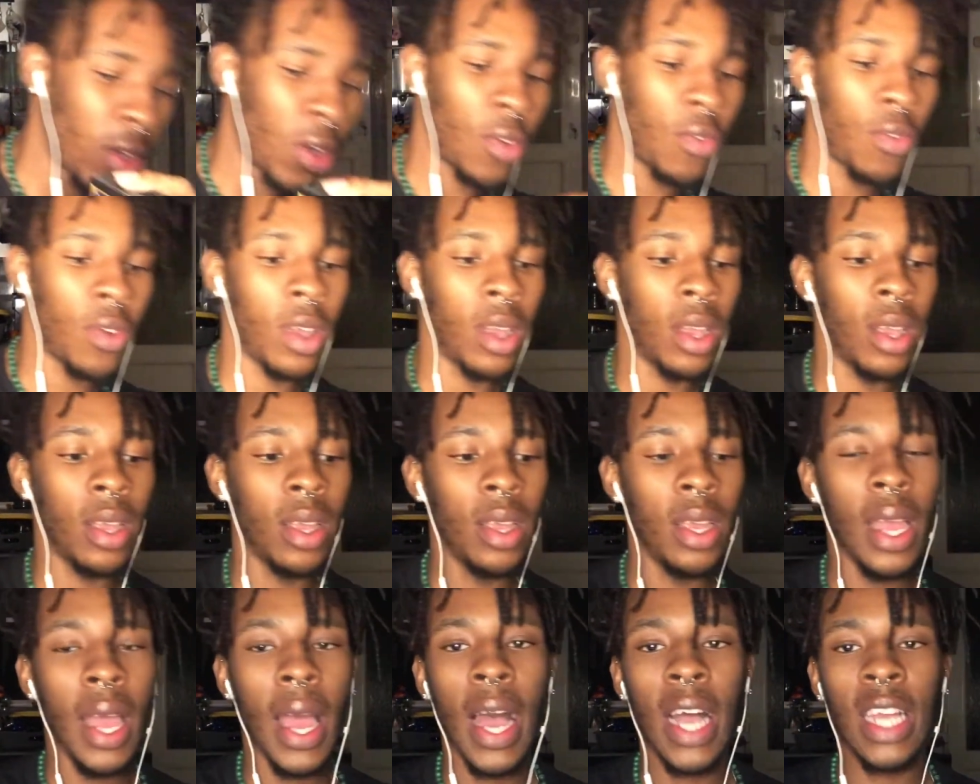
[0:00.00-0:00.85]
other
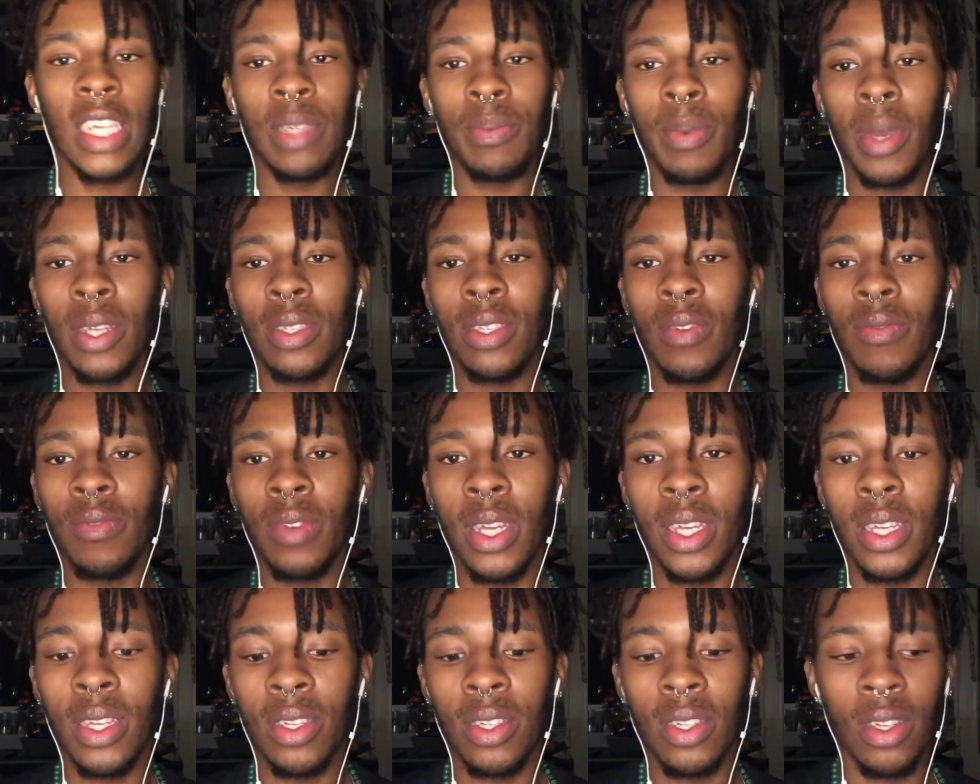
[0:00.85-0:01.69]
aspect of
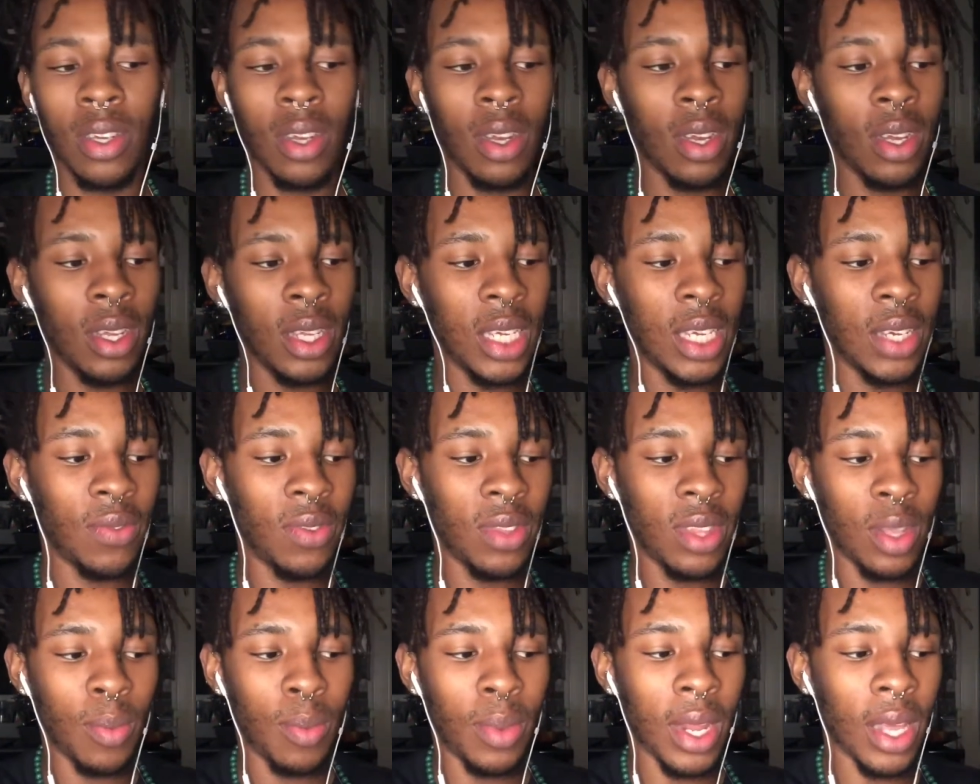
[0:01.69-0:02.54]
nature, even
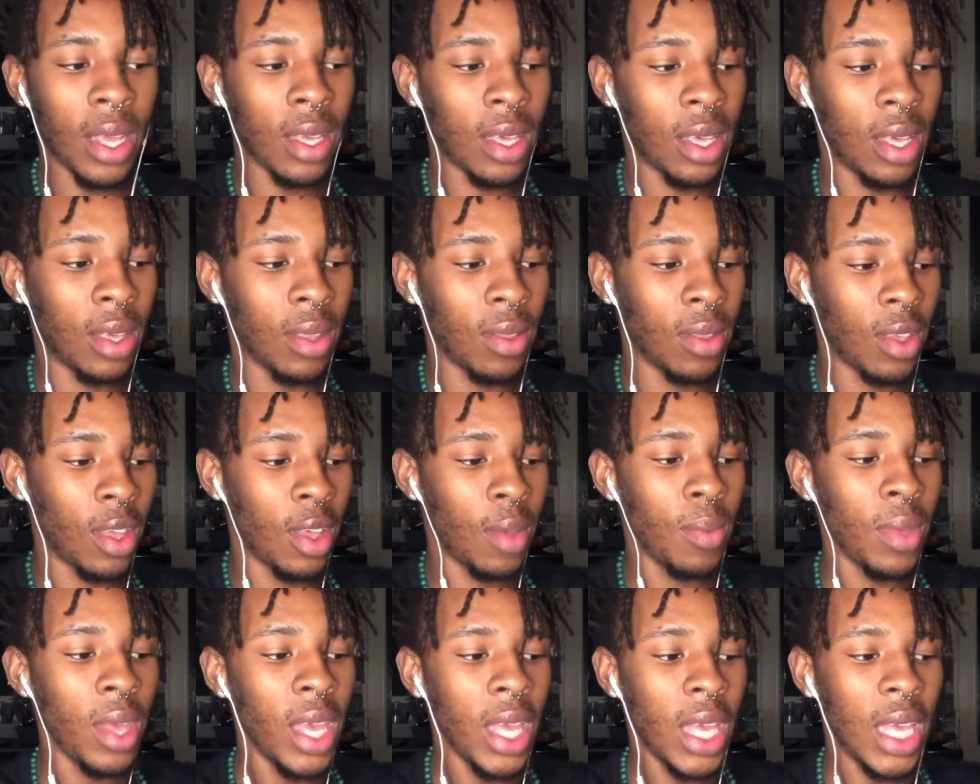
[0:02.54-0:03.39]
the plant kingdom.
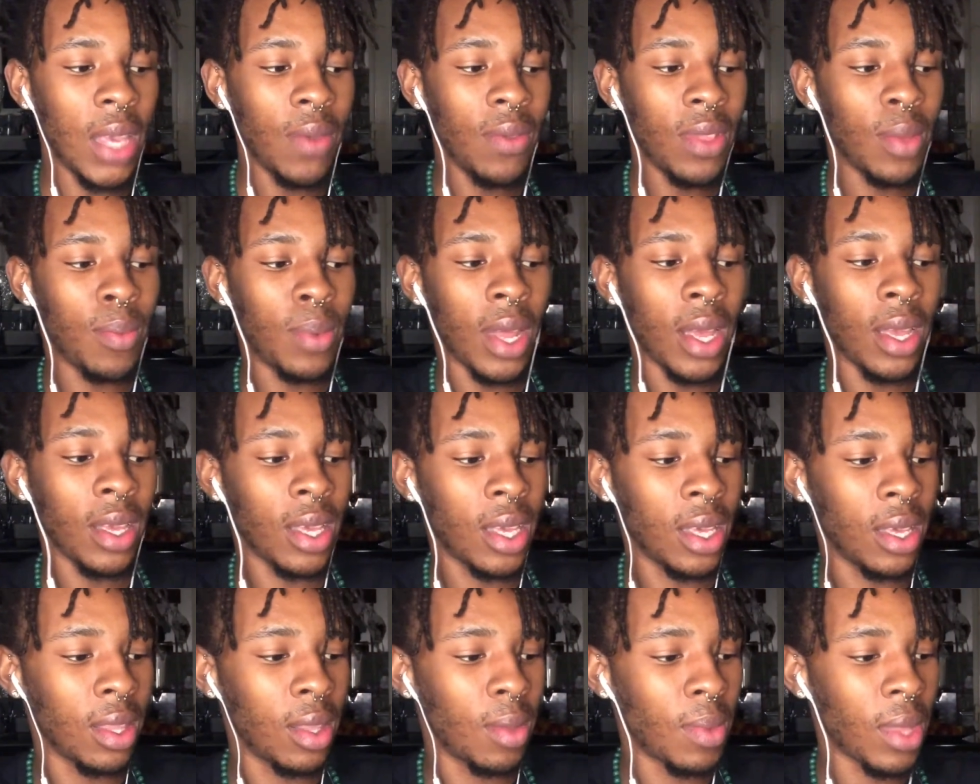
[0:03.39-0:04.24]
Even the plant
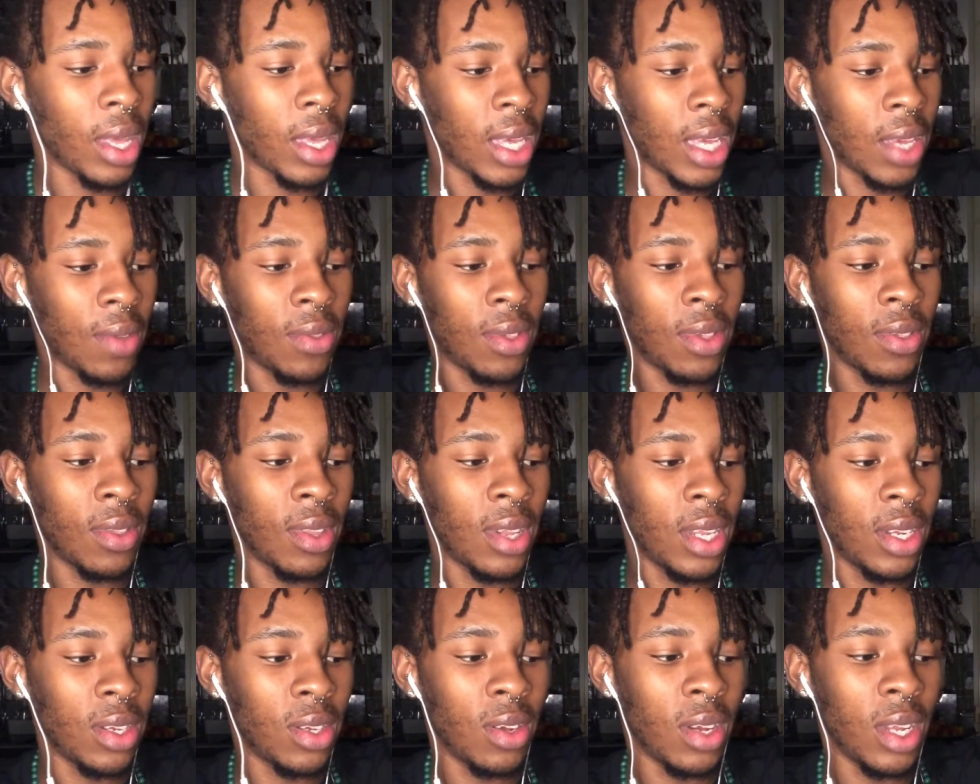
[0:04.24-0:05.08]
kingdom that gives us
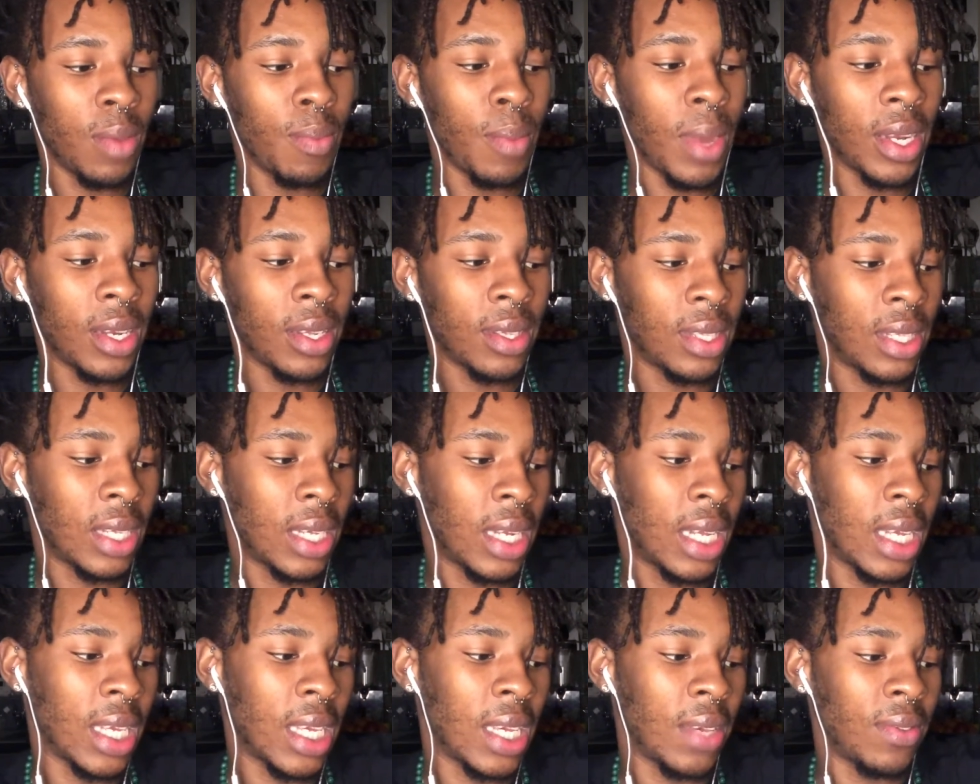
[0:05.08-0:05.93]
literally medicine
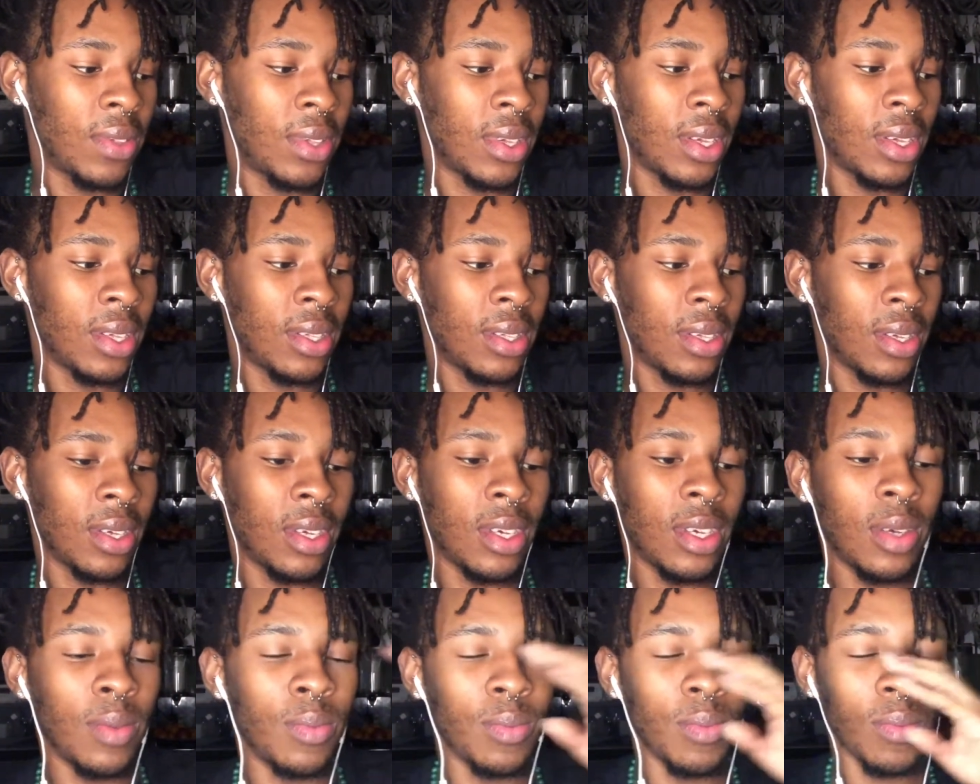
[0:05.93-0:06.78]
and gives us
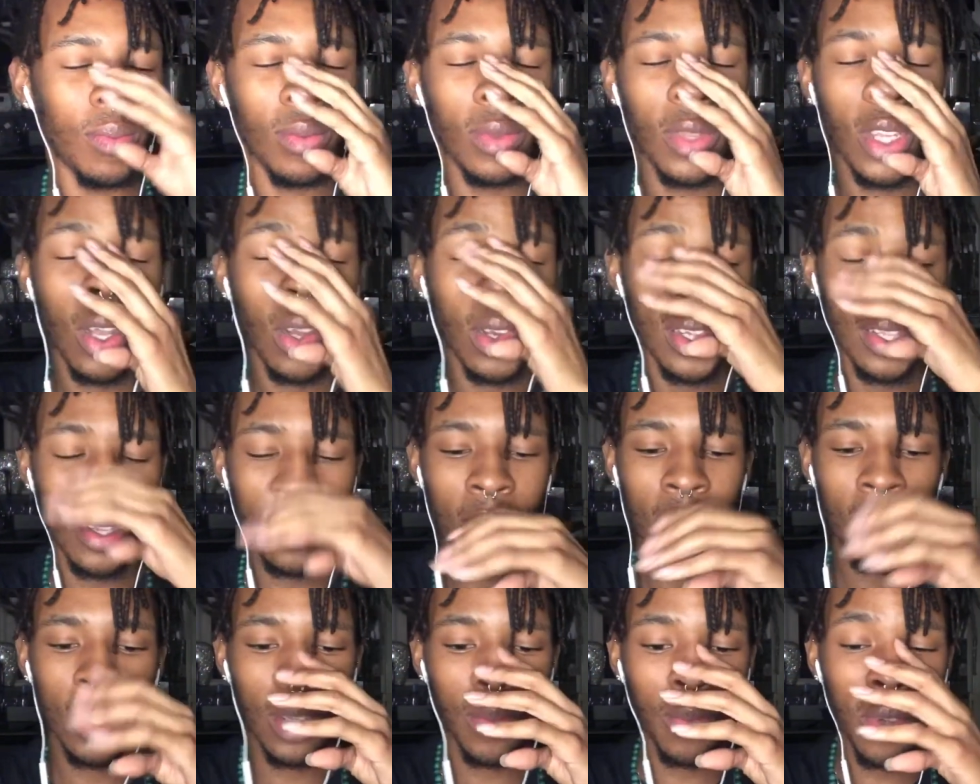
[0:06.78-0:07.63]

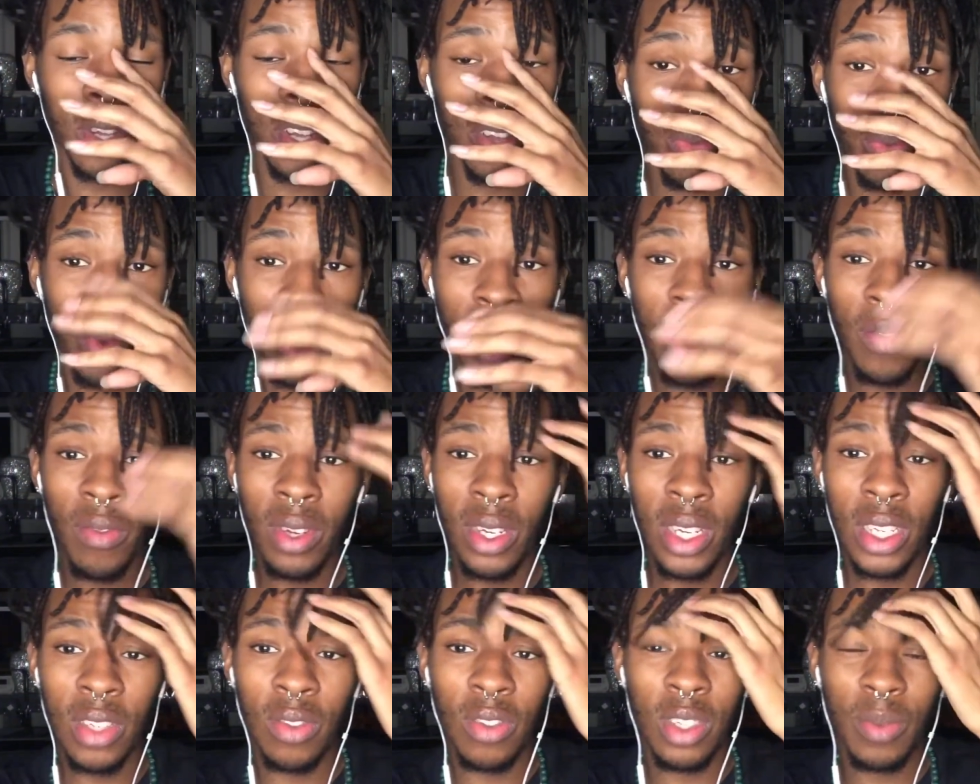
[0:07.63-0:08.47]
oxygen to breathe. We even
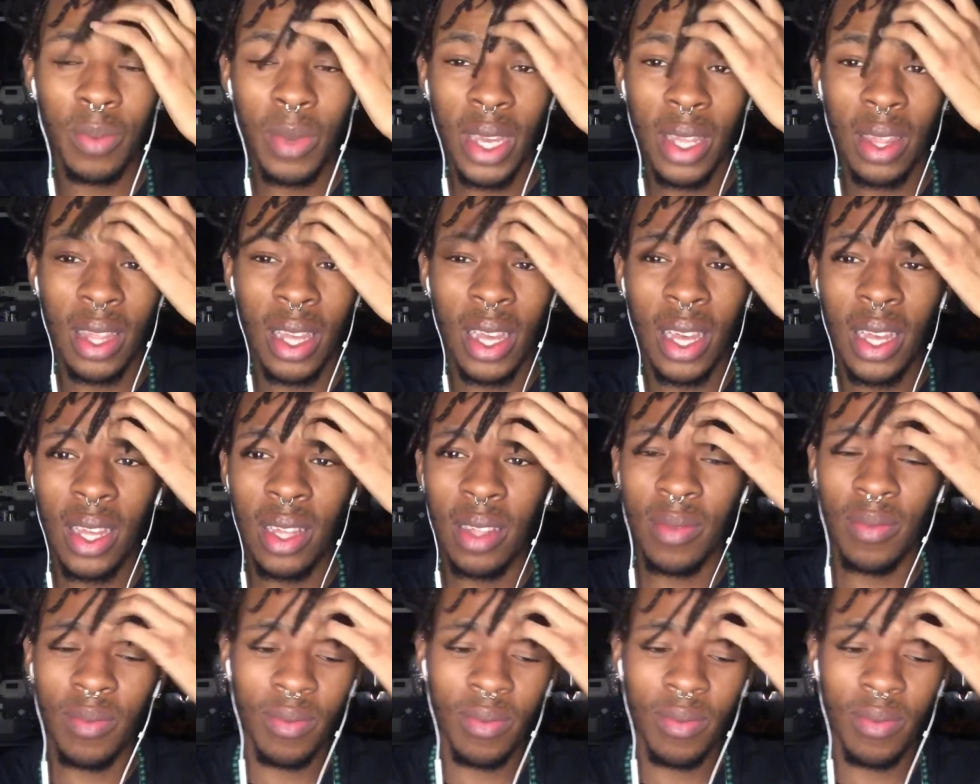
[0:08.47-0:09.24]
disrespect that.